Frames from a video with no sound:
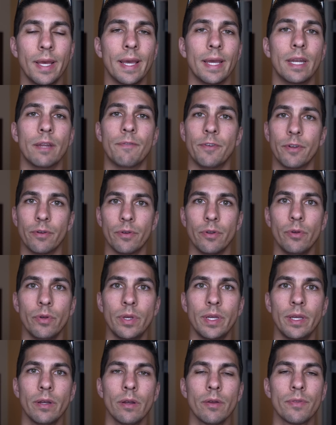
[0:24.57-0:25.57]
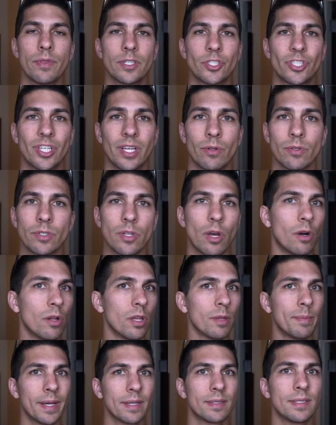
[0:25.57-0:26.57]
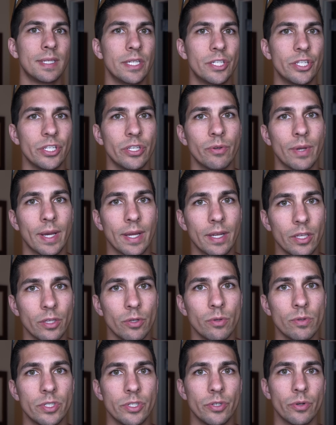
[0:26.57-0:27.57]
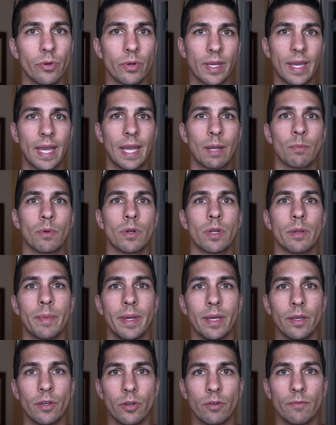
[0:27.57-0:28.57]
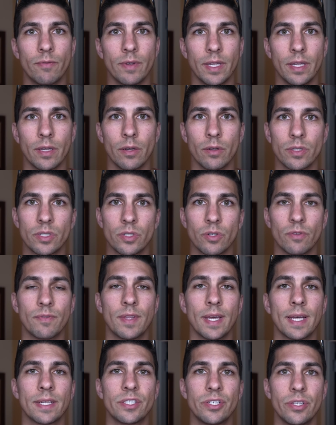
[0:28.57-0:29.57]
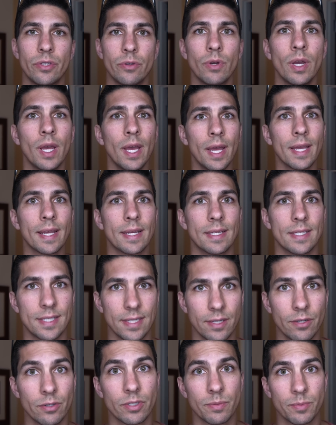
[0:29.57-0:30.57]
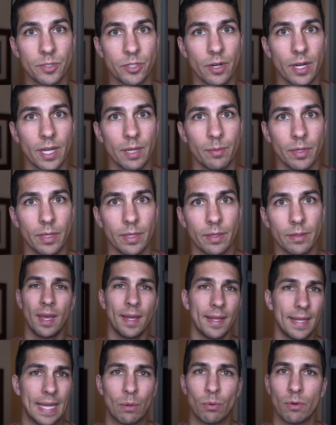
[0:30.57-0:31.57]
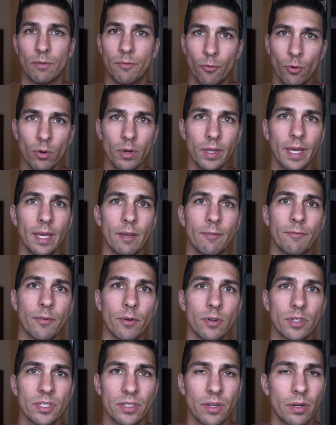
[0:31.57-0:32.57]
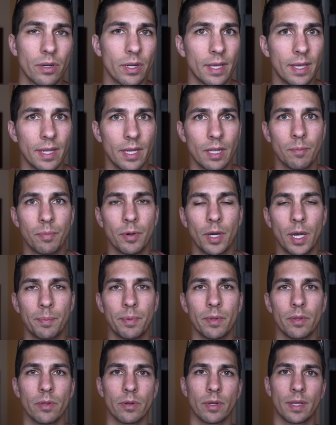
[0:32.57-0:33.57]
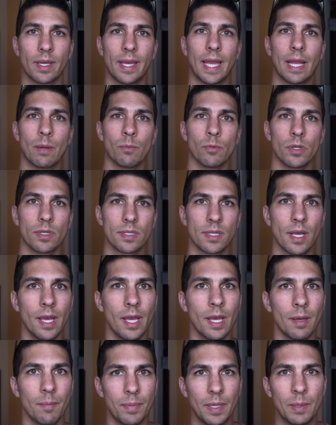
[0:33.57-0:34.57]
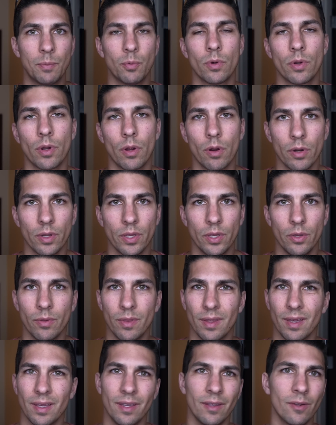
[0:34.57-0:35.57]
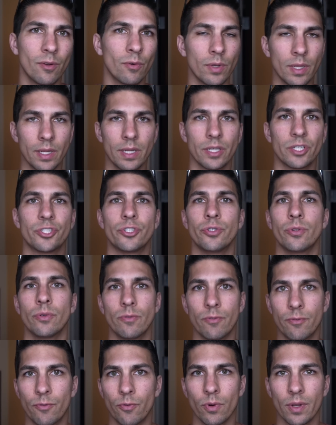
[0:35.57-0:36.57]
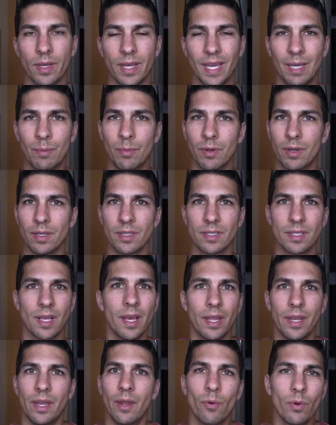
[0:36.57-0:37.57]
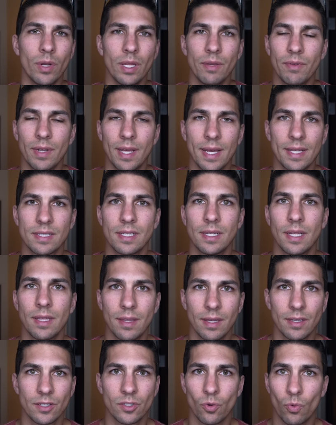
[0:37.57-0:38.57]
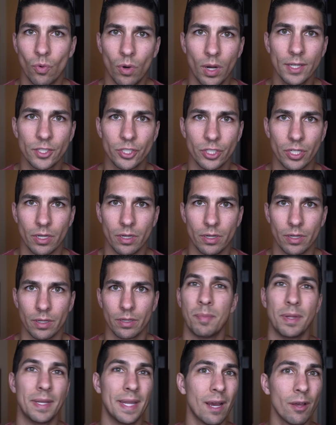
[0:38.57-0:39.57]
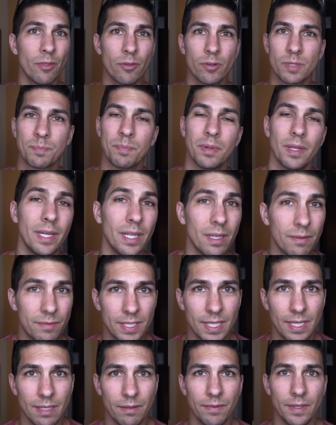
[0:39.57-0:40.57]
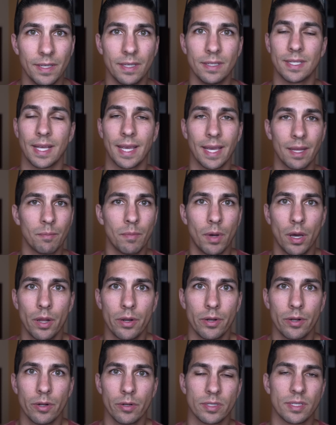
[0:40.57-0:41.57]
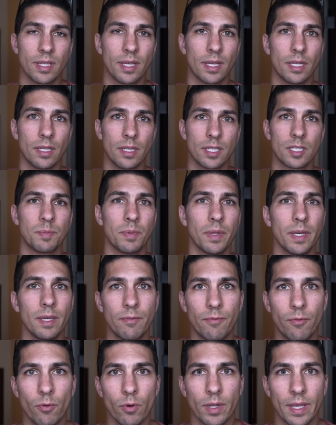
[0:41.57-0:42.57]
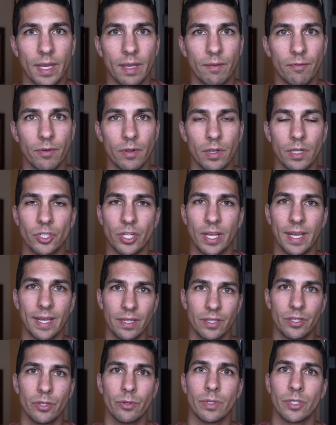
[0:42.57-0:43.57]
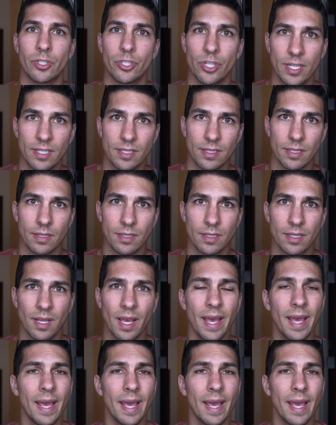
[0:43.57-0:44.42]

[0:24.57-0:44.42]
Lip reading: And if you're new here, this channel is all about teaching you how to use your camera to make good videos. So if that's you, consider subscribing. Now, when 4K first started getting popular in cameras, people would argue that you don't need to shoot in 4K because no one even has anything to watch it on. But now there's plenty of TVs and monitors that can display 4K footage and do it justice.